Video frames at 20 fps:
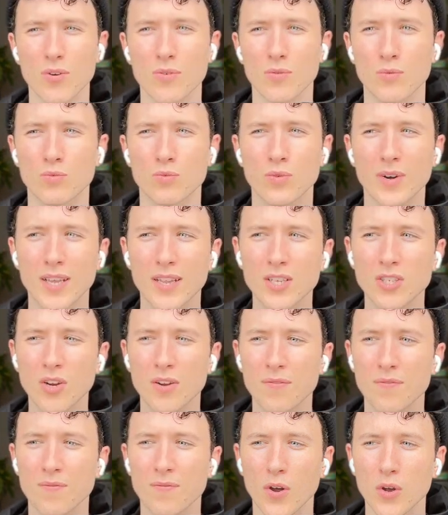really
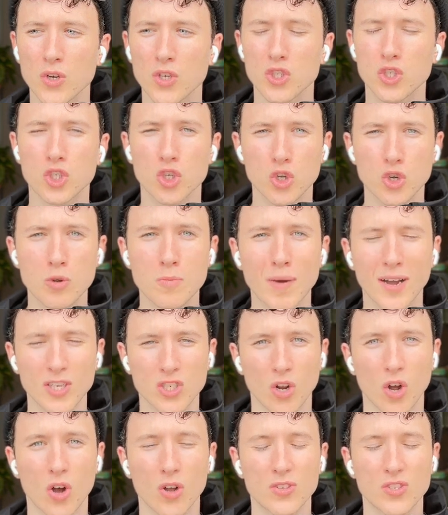don't focus too much
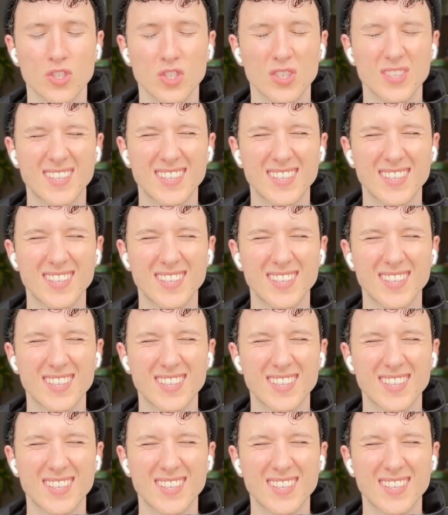on